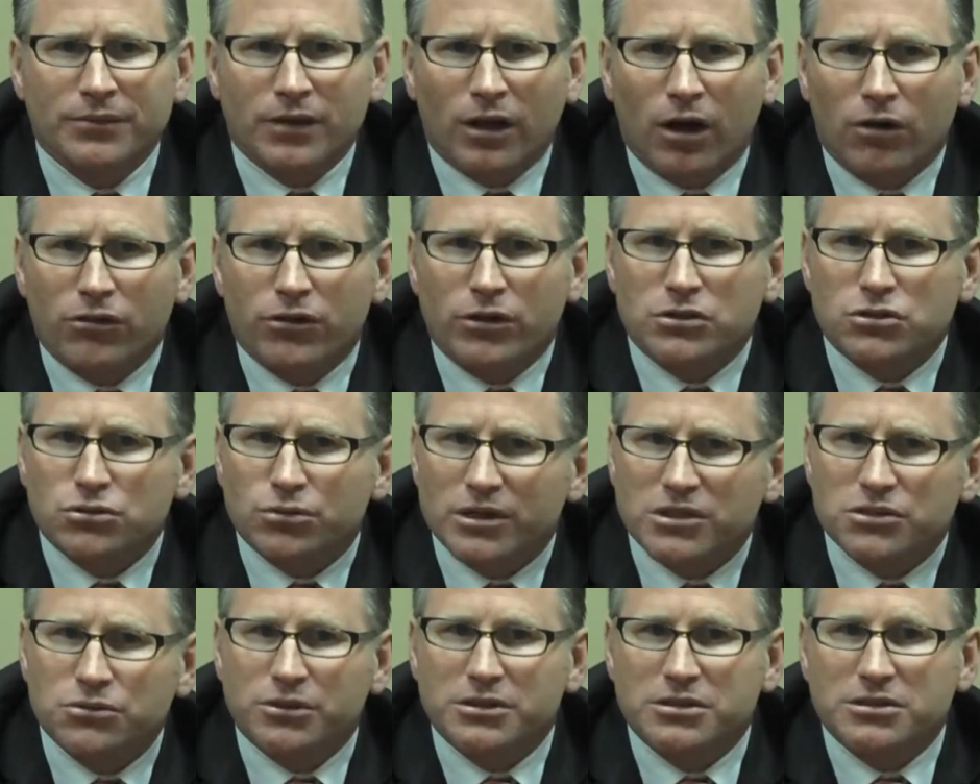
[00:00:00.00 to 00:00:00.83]
Although
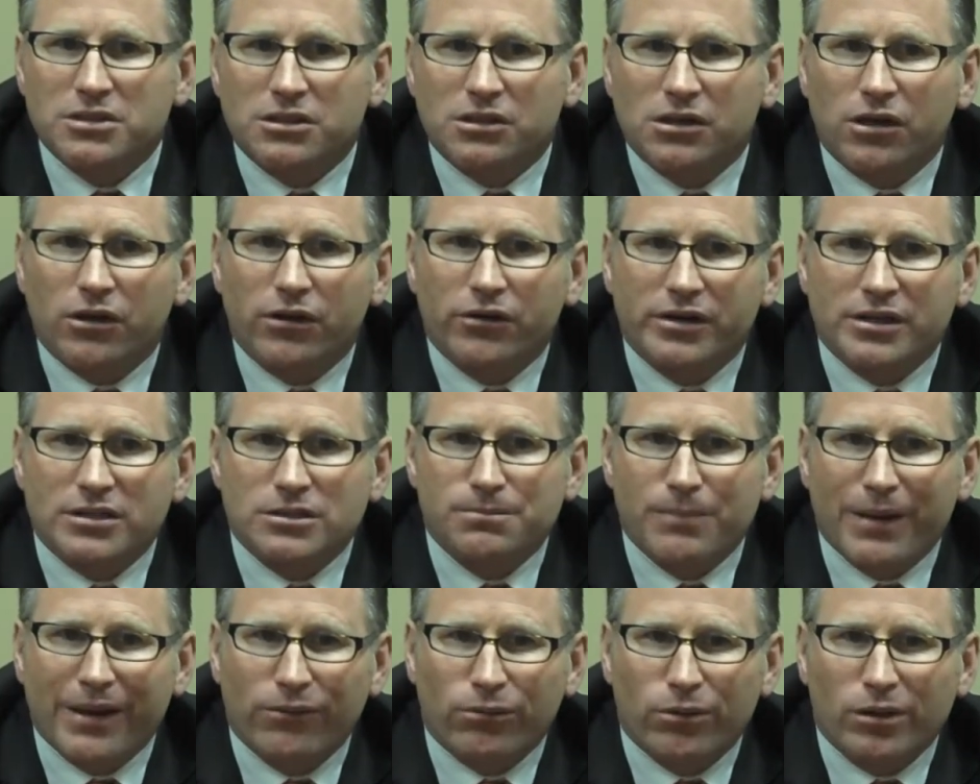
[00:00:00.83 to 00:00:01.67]
Treasury securities
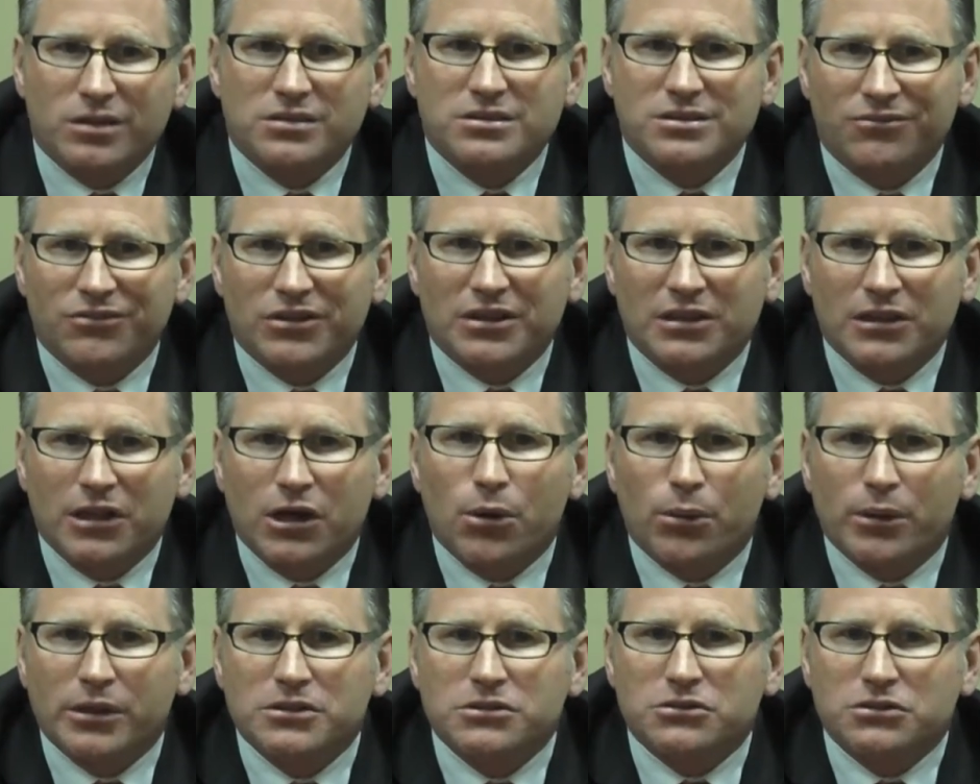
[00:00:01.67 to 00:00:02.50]
pay relatively
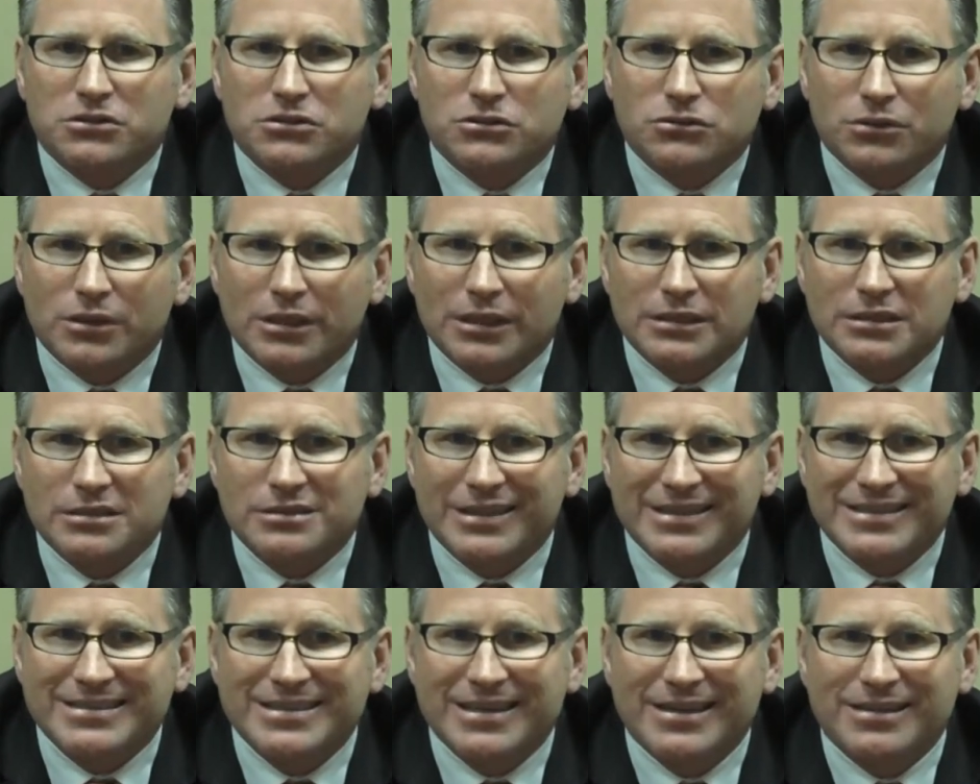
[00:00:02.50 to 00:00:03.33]
low interest rates,
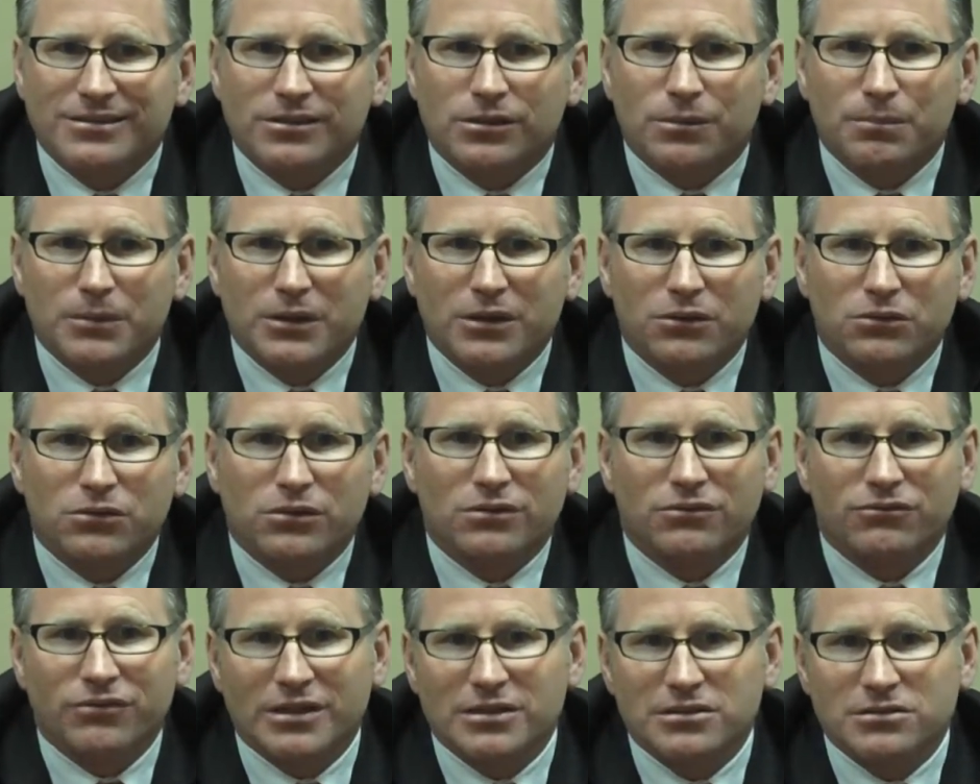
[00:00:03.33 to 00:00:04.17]
they tend to appeal to
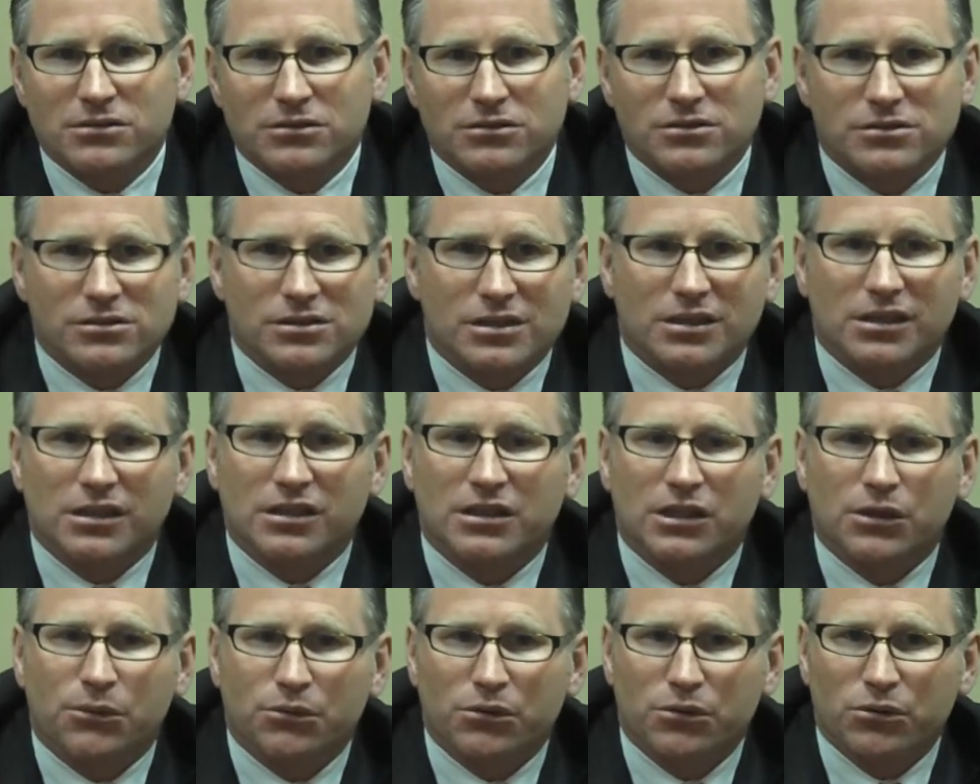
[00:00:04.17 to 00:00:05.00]
investors seeking
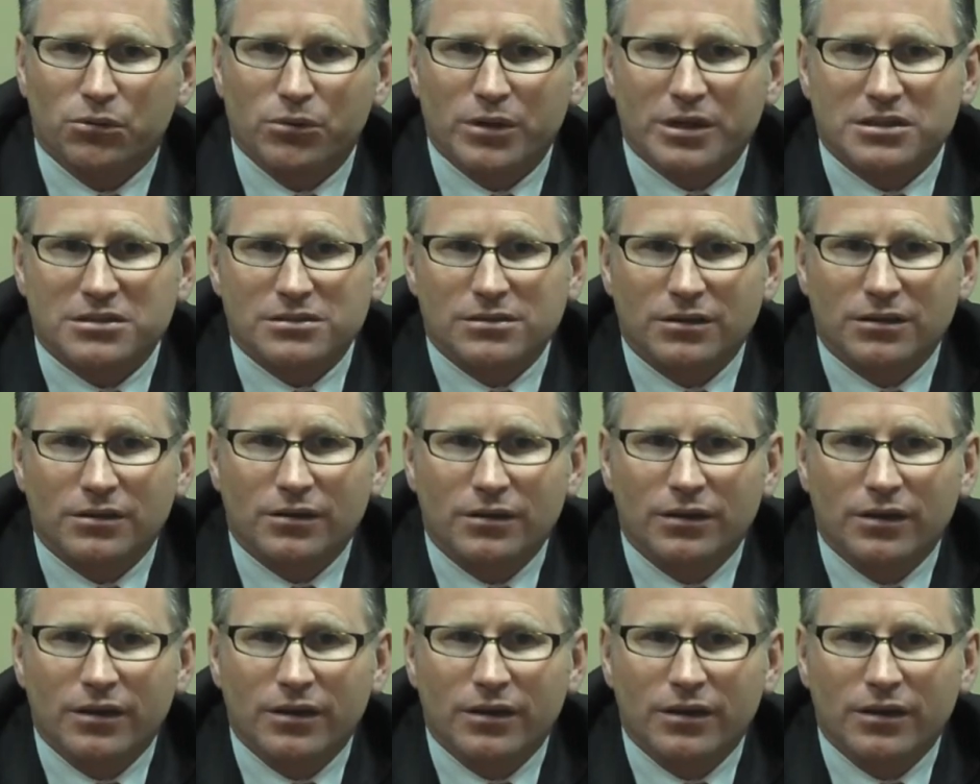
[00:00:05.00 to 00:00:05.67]
lower risk.